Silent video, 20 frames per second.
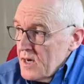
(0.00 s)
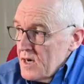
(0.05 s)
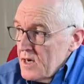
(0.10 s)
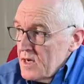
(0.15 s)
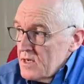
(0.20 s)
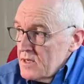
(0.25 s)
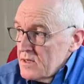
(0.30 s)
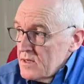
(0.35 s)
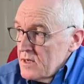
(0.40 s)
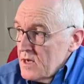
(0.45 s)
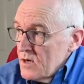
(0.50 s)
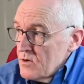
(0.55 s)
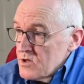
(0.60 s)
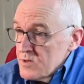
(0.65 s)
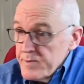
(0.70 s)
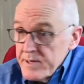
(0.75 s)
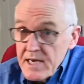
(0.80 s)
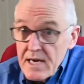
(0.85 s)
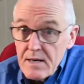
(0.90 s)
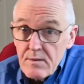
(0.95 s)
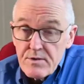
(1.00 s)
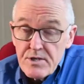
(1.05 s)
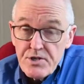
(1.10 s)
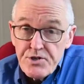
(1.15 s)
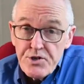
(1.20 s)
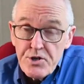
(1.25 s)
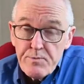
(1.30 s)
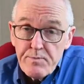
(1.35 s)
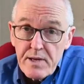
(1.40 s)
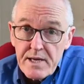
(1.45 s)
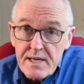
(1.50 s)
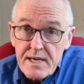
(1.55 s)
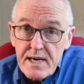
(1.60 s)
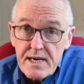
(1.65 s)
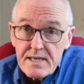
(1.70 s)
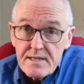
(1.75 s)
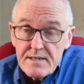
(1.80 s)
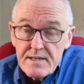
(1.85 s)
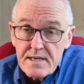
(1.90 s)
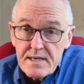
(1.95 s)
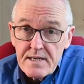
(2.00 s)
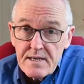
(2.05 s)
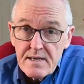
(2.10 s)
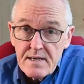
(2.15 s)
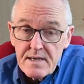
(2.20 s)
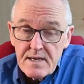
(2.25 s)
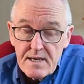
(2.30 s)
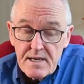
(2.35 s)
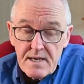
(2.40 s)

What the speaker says: No one's been able to duplicate the